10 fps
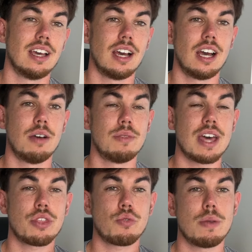Their
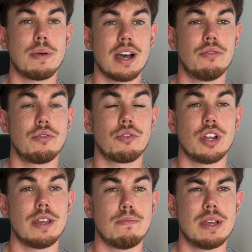£3
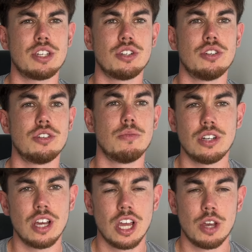free mission,